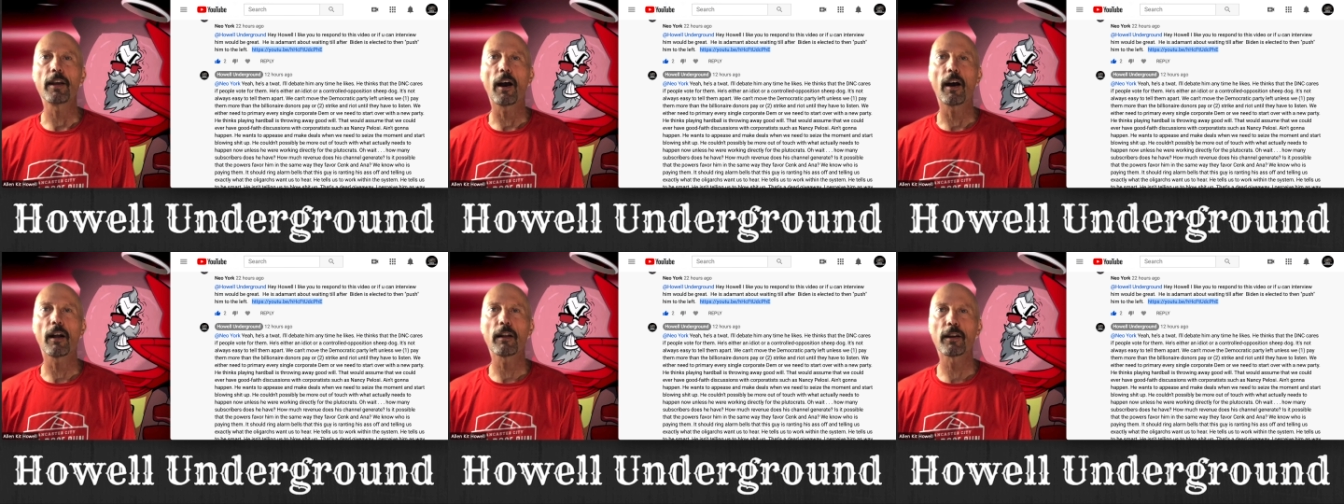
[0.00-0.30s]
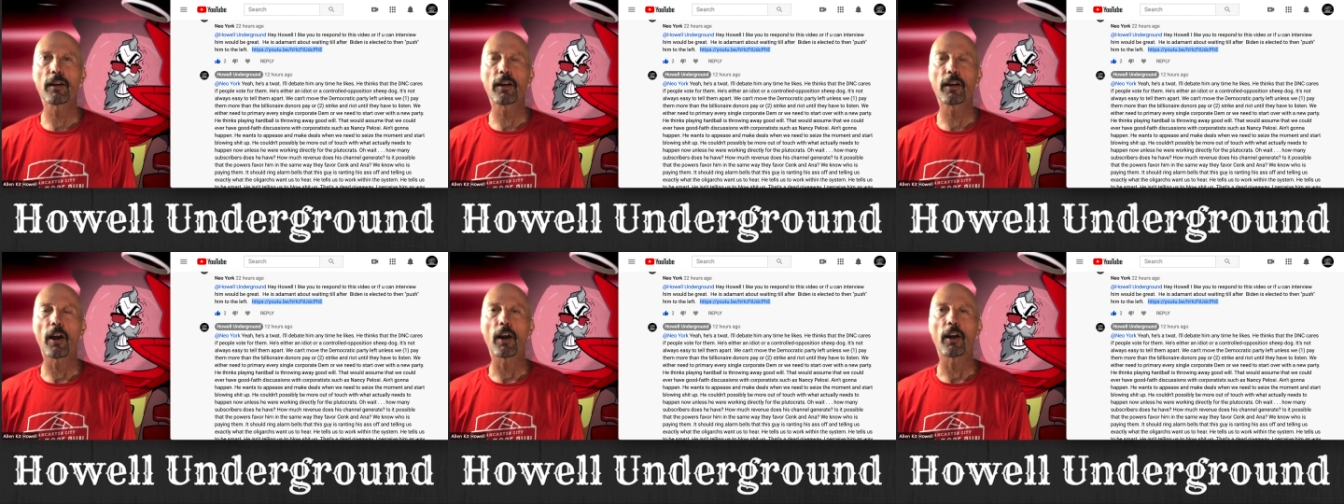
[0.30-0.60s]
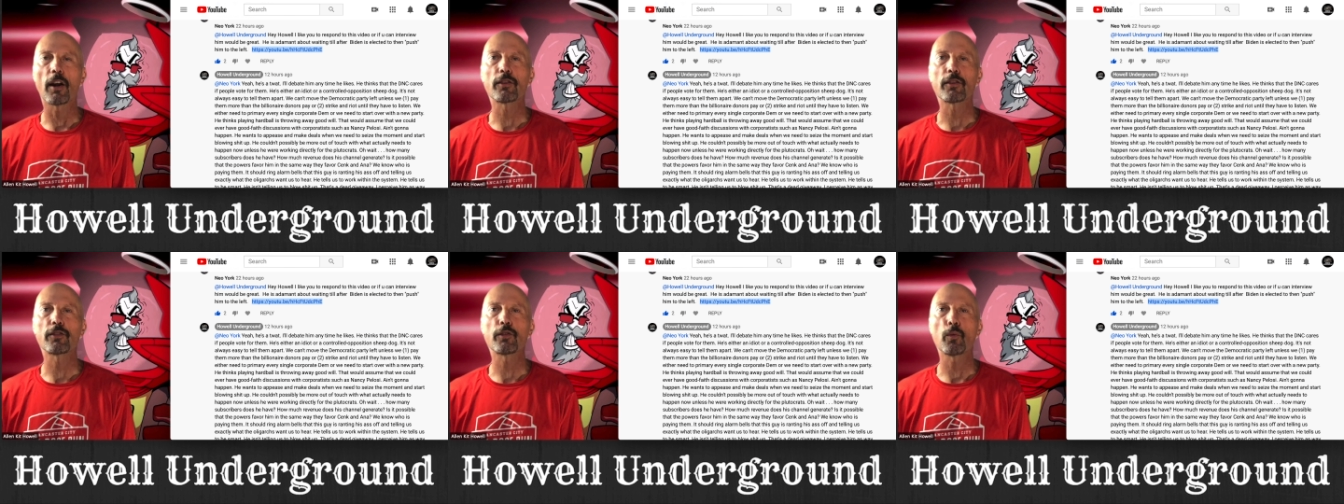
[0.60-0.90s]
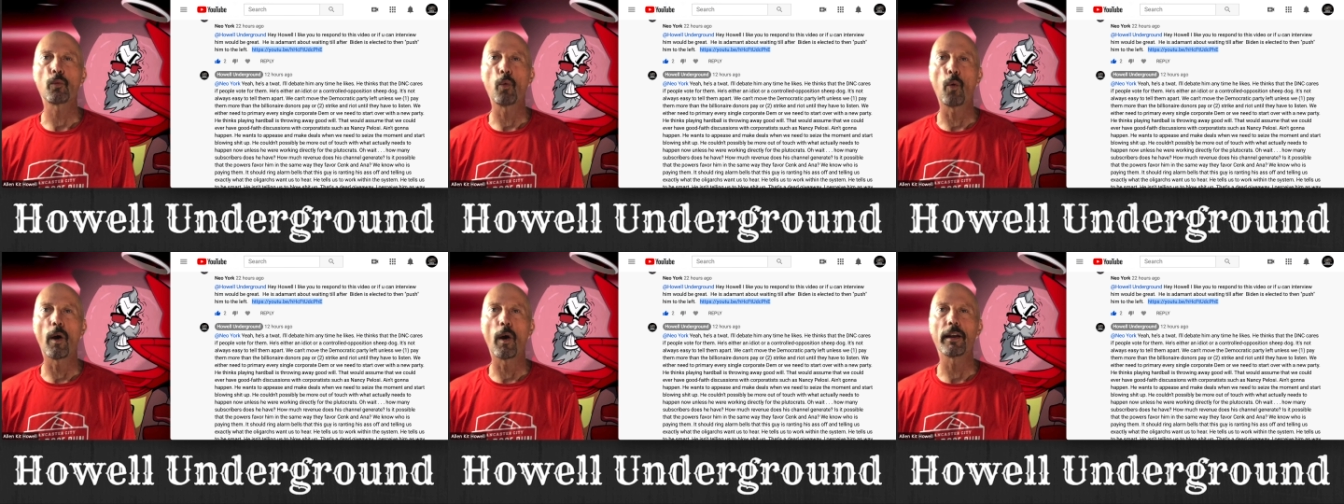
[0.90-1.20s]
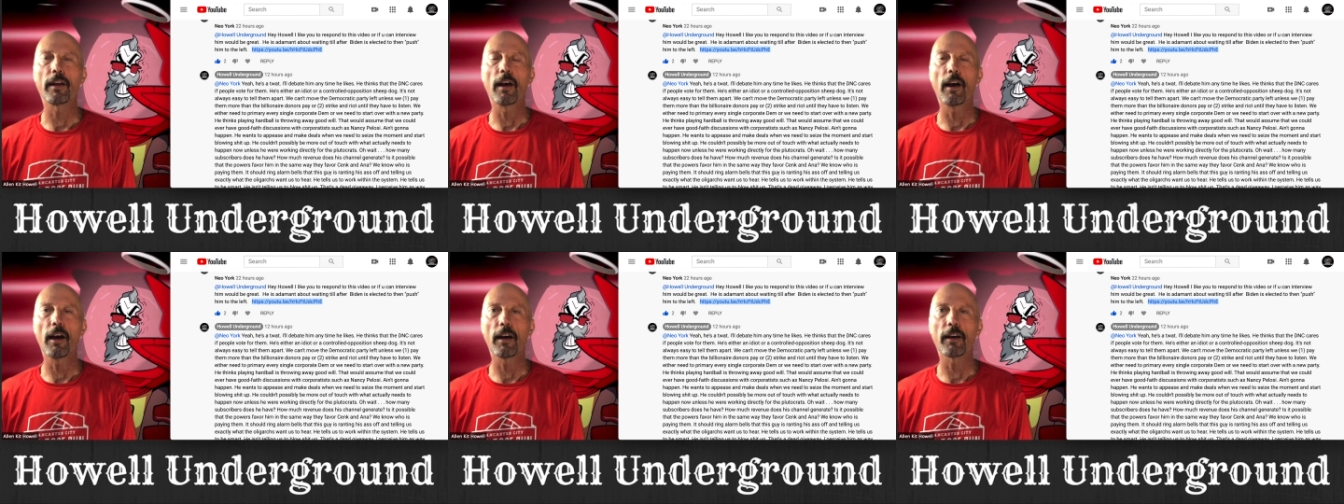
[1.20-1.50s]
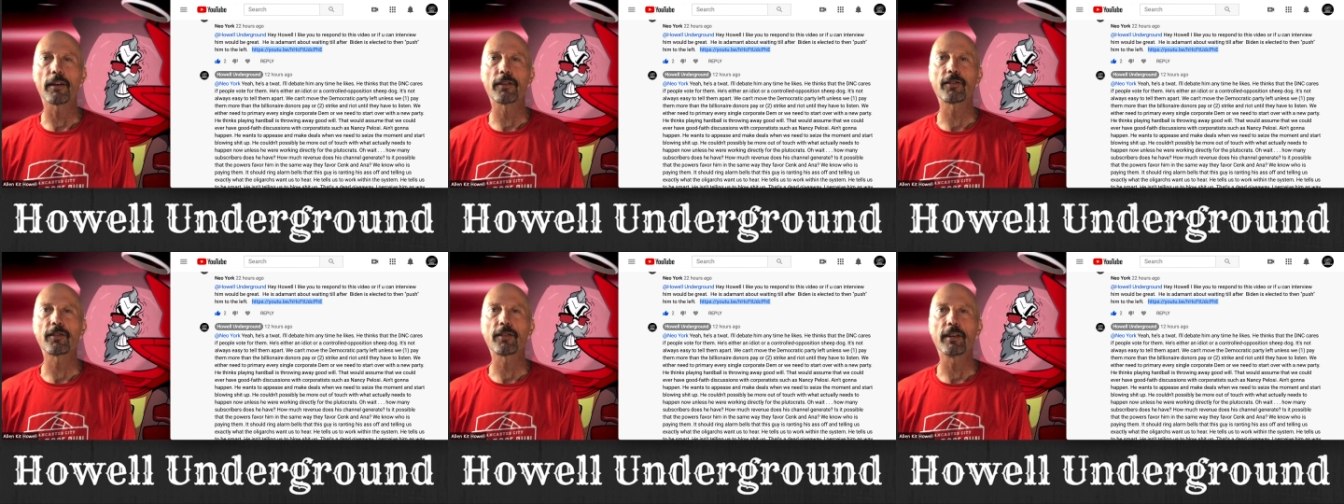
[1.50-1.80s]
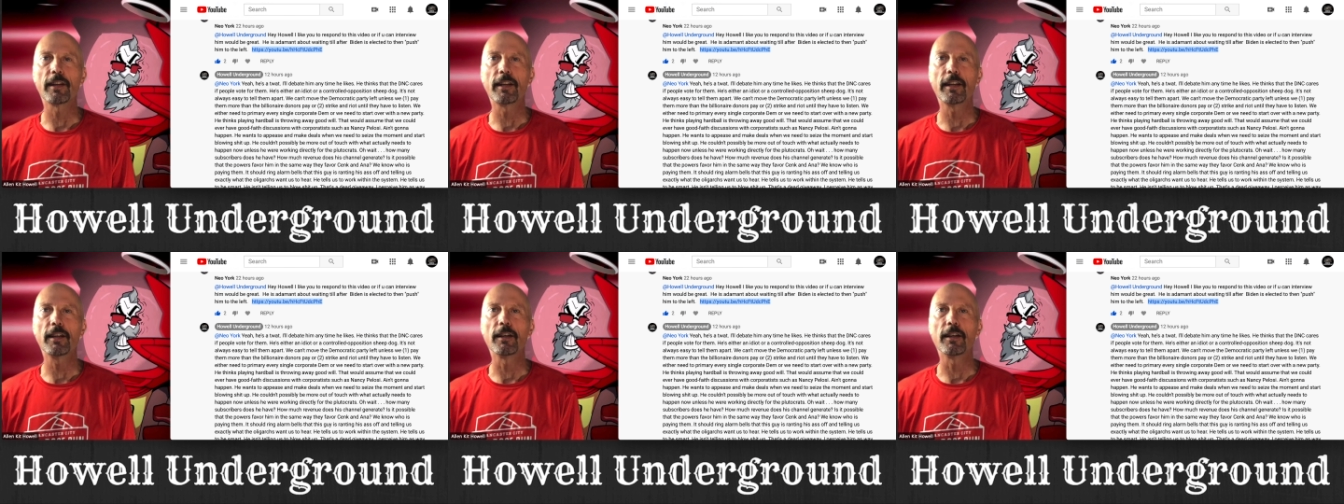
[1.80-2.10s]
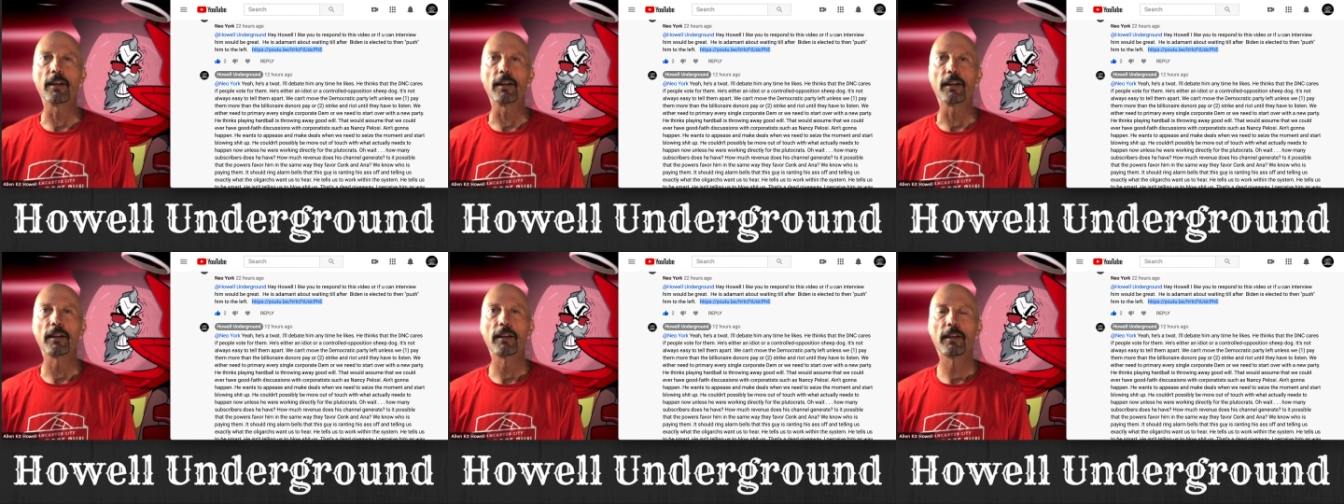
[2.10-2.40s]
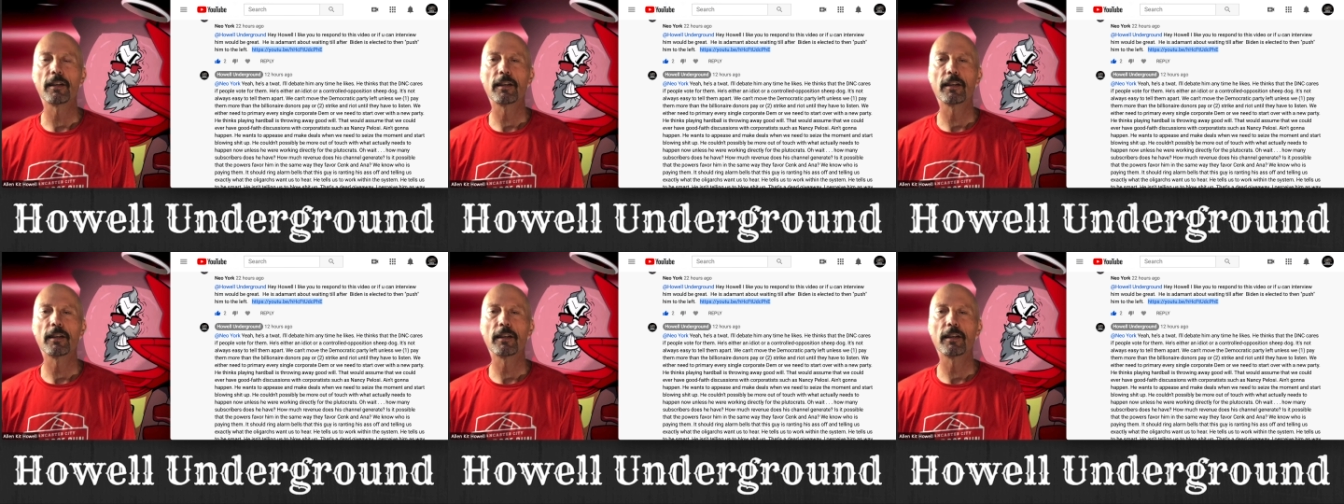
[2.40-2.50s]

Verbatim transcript: oligarchs want us to hear.